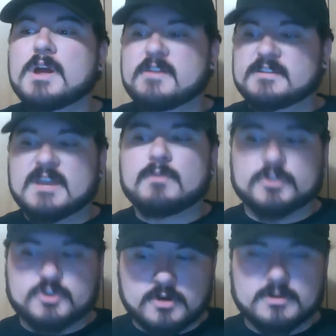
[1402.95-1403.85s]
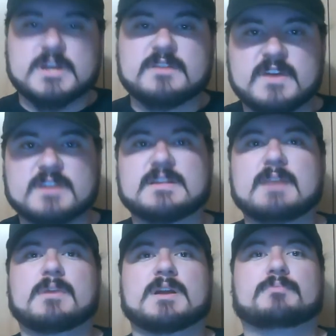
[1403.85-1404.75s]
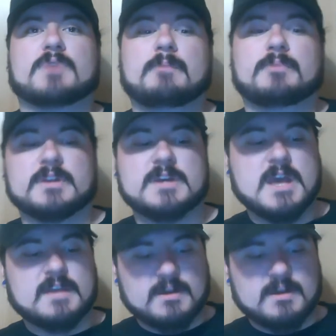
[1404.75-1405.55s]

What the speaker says: that they will truly invest that money properly.